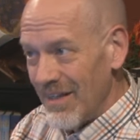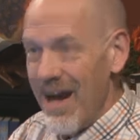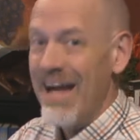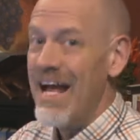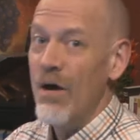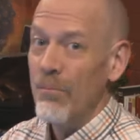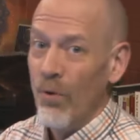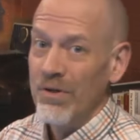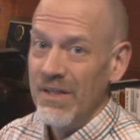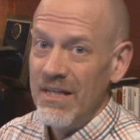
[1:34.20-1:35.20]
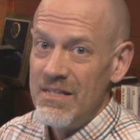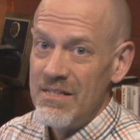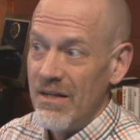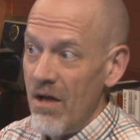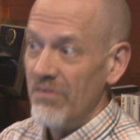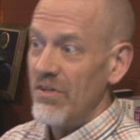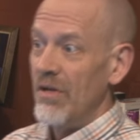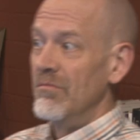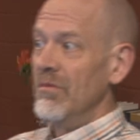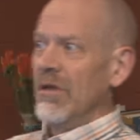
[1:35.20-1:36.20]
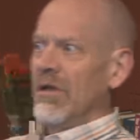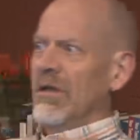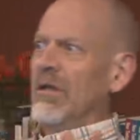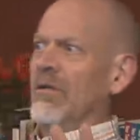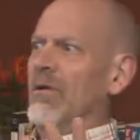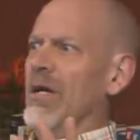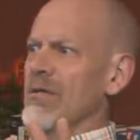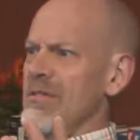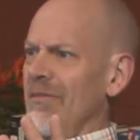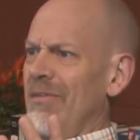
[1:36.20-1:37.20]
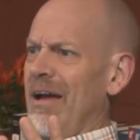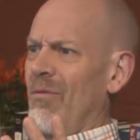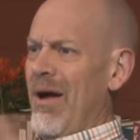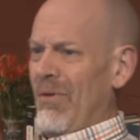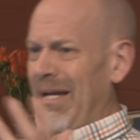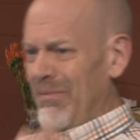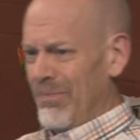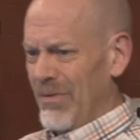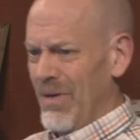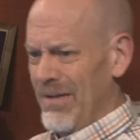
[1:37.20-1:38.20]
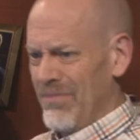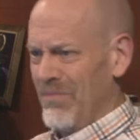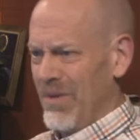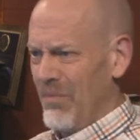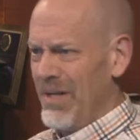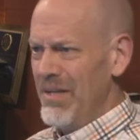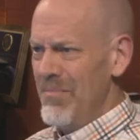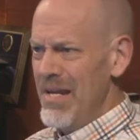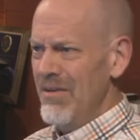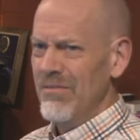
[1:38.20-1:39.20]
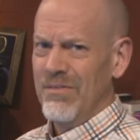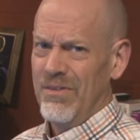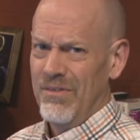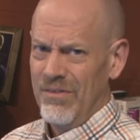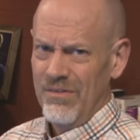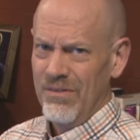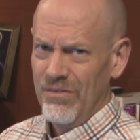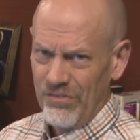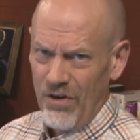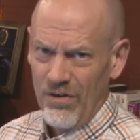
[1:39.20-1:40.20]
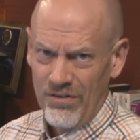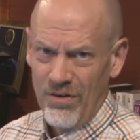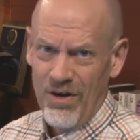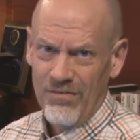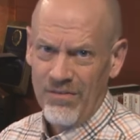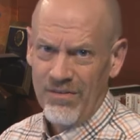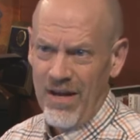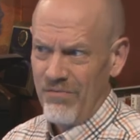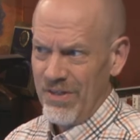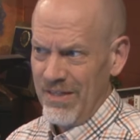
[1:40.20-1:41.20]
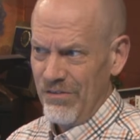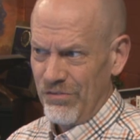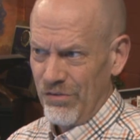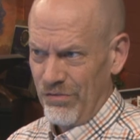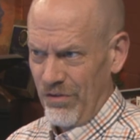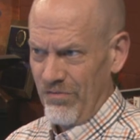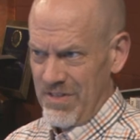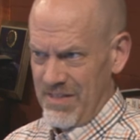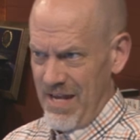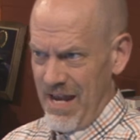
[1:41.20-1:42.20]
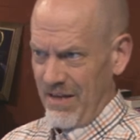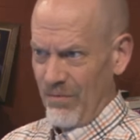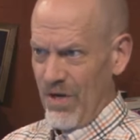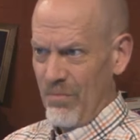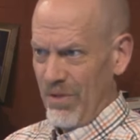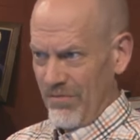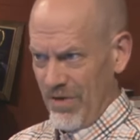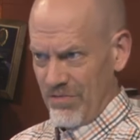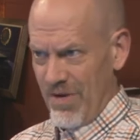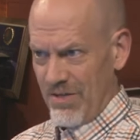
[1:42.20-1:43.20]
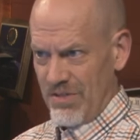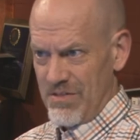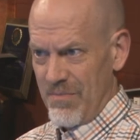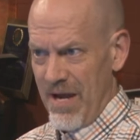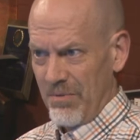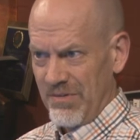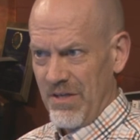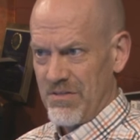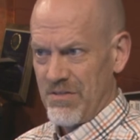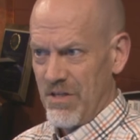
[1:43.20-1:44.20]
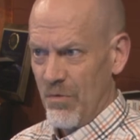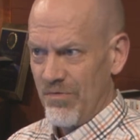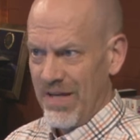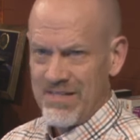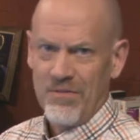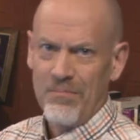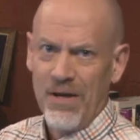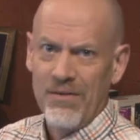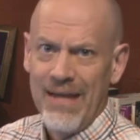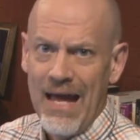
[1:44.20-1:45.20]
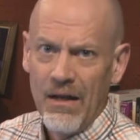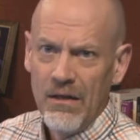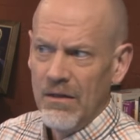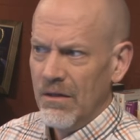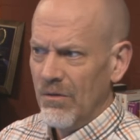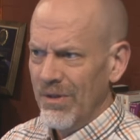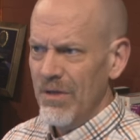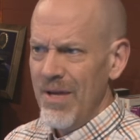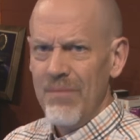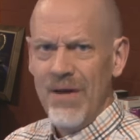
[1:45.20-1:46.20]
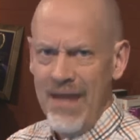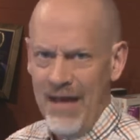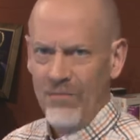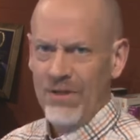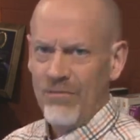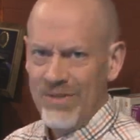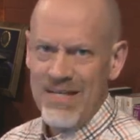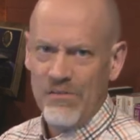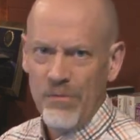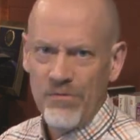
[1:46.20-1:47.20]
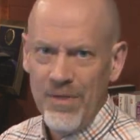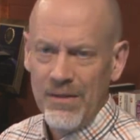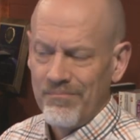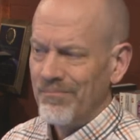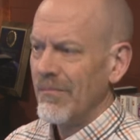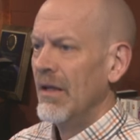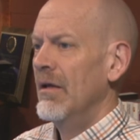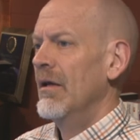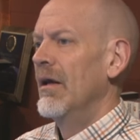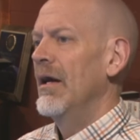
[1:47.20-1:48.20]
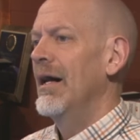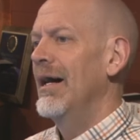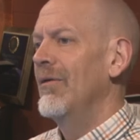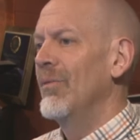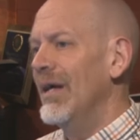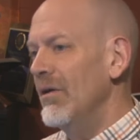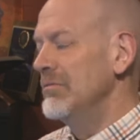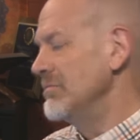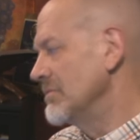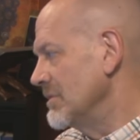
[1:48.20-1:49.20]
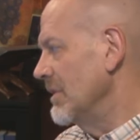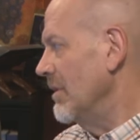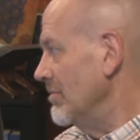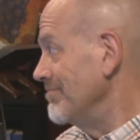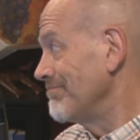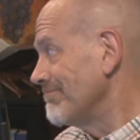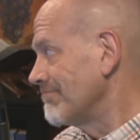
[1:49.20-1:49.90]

caught how important it is, and all of a sudden we're hearing stuff like, "What? What? What? What do you mean?" You start your every Easter service saying we don't believe in resurrection because the Bible tells us so. We've got something better than that. What do you mean by that? What what's that supposed to mean? Uh, well, you know,